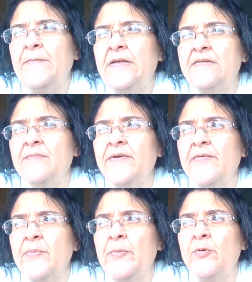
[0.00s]
sometimes
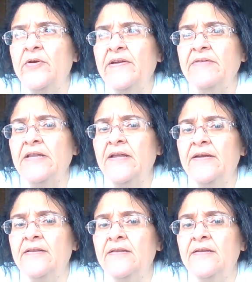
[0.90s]
people are having
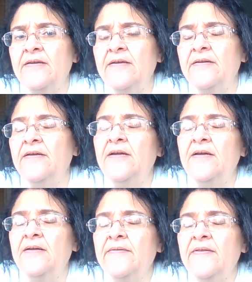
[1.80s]
like
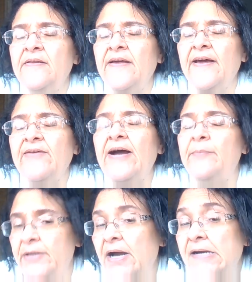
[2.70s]
they have
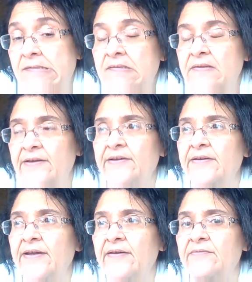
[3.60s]
IBS, they can
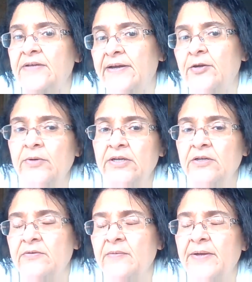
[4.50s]
have diarrhea,
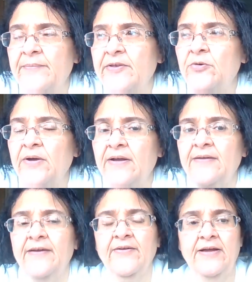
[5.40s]
or sometimes they go
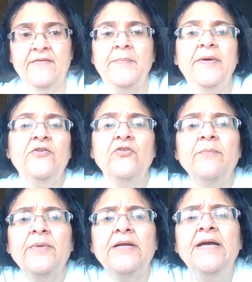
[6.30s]
have constipation.
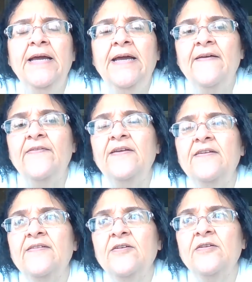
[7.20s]
But
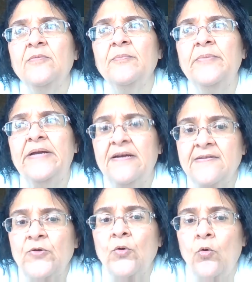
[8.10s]
these are, because
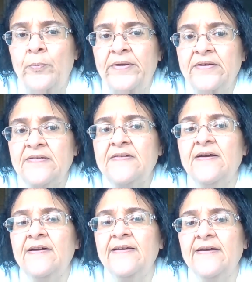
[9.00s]
they're opiates,
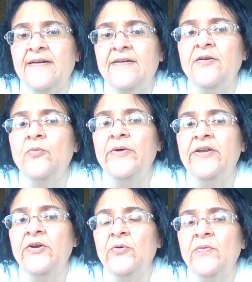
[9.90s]
again, we
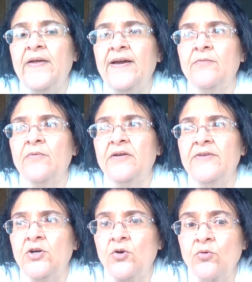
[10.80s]
know that one of our
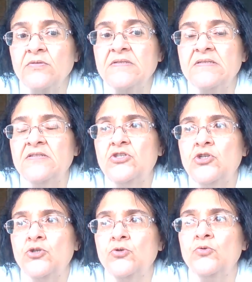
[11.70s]
goals is
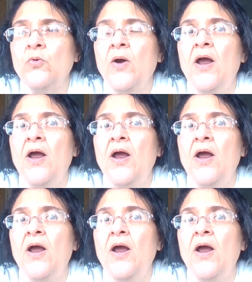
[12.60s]
to